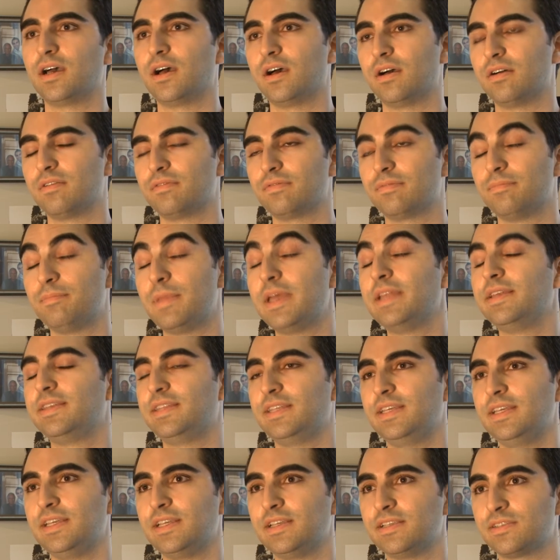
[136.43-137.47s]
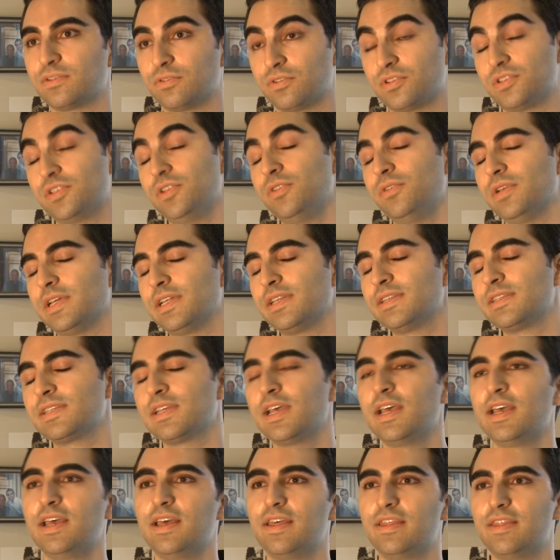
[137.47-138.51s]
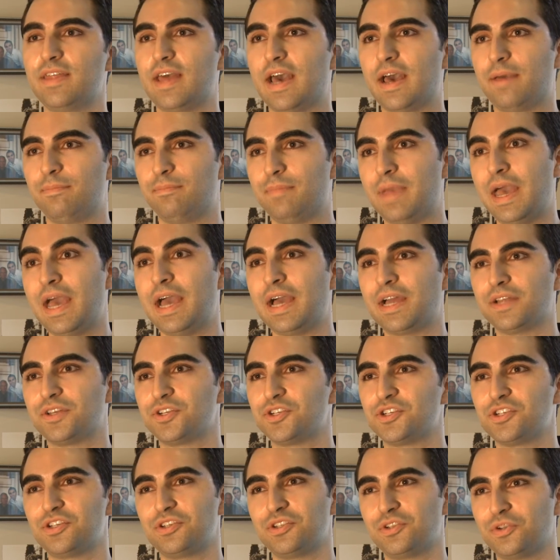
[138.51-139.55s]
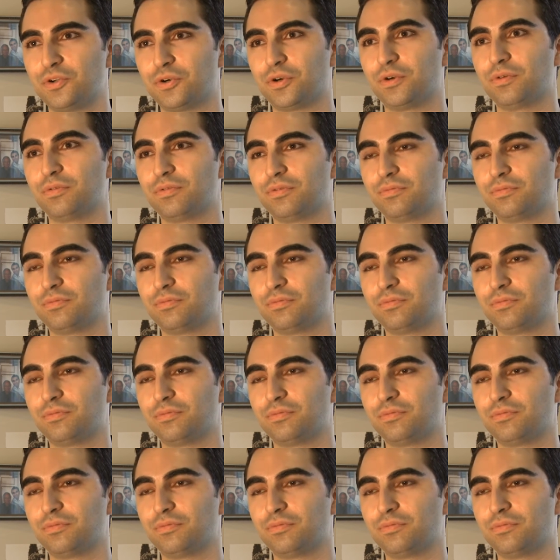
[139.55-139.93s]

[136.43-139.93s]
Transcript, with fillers: of mentees or students that match your